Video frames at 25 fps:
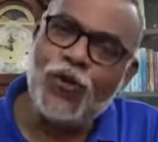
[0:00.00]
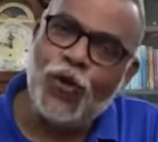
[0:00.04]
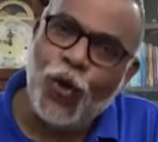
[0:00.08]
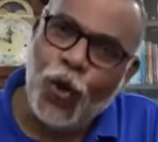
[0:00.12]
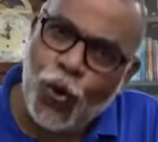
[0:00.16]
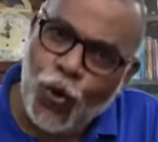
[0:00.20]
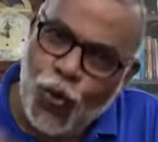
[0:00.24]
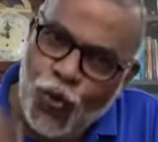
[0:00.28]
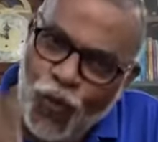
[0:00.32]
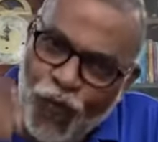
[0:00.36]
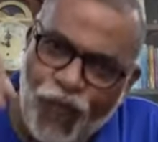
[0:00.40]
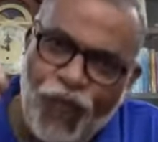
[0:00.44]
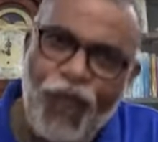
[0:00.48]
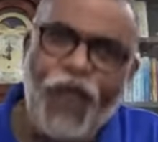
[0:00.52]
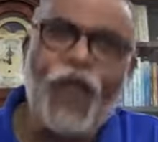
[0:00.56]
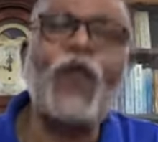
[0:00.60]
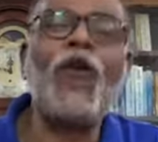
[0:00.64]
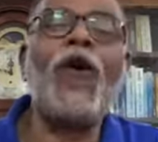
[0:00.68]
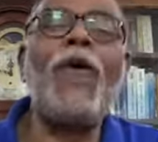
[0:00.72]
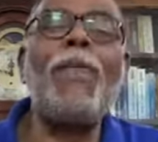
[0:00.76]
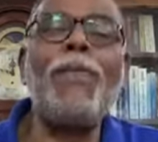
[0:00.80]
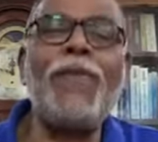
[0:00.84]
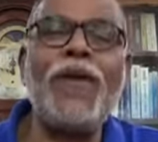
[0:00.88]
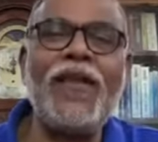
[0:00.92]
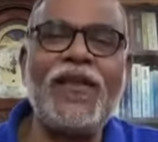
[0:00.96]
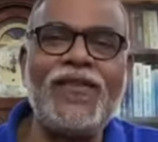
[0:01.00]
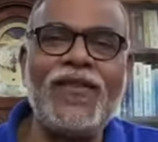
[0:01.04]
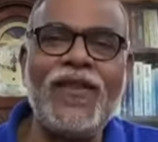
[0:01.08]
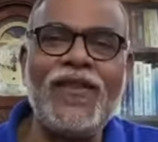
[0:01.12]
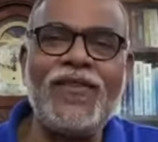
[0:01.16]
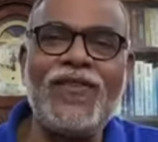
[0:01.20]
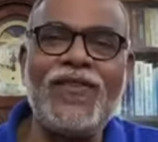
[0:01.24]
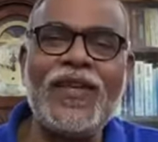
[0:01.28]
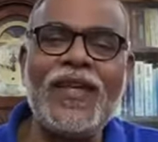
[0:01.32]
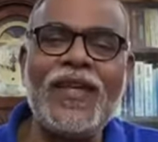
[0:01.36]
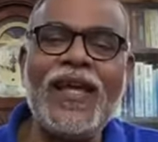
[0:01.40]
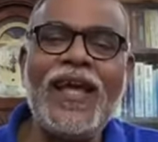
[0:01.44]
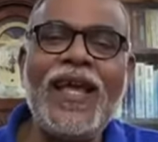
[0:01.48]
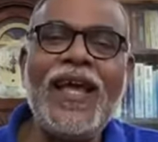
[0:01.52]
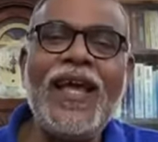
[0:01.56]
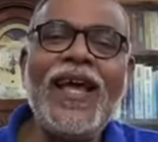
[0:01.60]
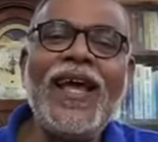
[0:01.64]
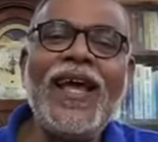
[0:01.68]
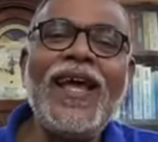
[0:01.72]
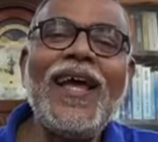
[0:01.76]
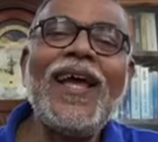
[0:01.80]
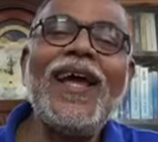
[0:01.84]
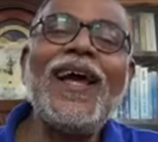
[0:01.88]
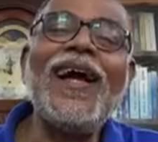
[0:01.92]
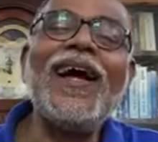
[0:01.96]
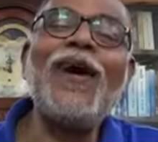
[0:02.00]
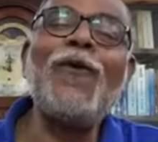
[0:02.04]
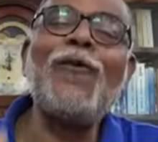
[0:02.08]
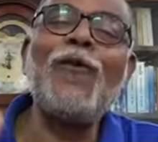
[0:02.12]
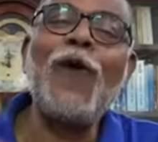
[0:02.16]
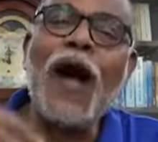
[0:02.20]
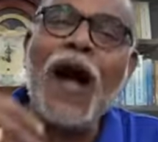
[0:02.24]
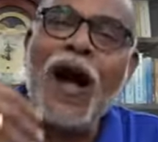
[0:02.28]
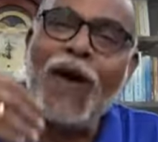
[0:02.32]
no room for complacency uh,